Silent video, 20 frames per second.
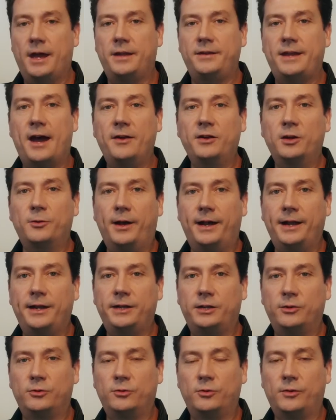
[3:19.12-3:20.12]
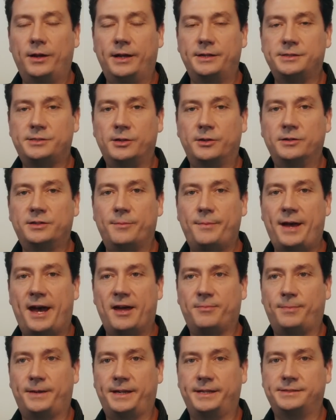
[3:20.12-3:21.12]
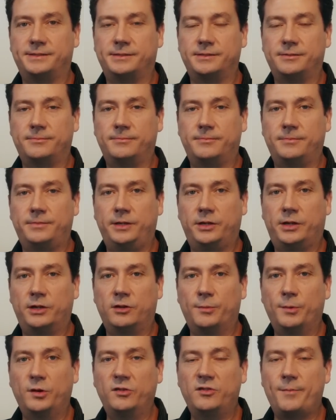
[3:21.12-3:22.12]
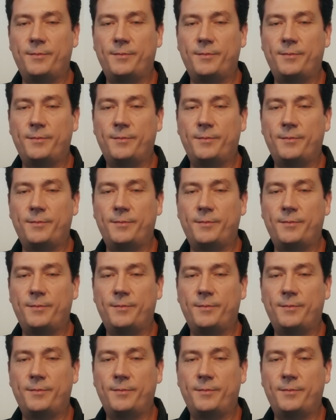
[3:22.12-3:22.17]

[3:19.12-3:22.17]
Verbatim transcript: Now you're ready to insert the mouthpiece. You can remove